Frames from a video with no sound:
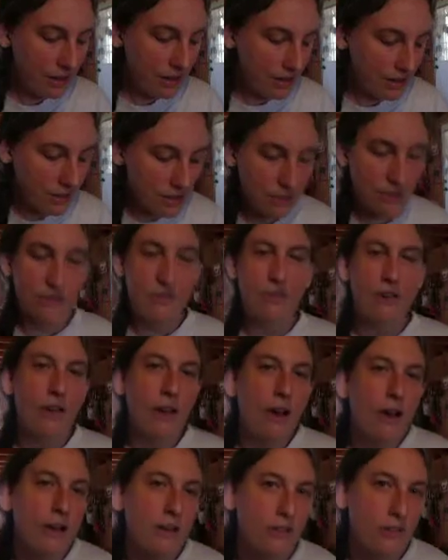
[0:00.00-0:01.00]
it is
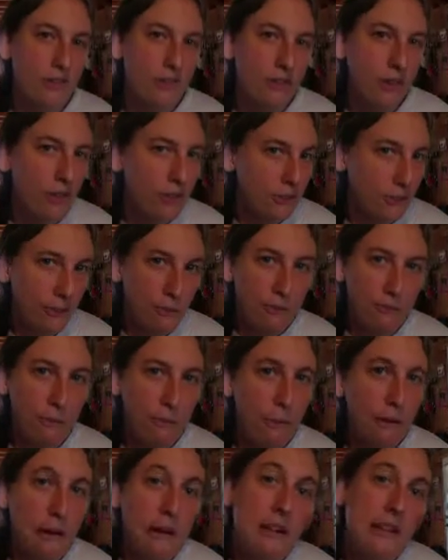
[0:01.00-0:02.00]
just also
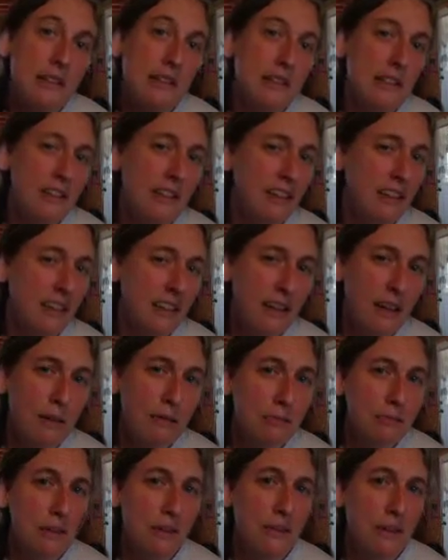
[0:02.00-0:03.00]
important to just get up
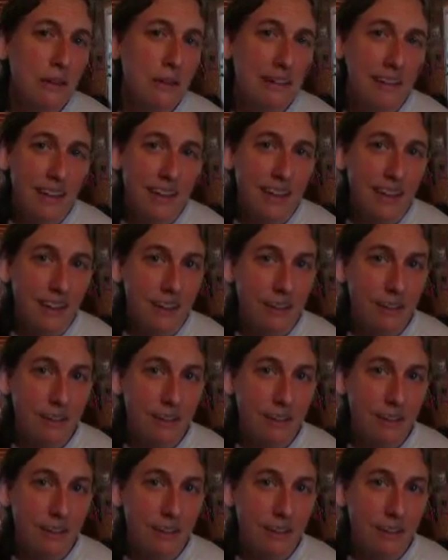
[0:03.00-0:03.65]
and try again.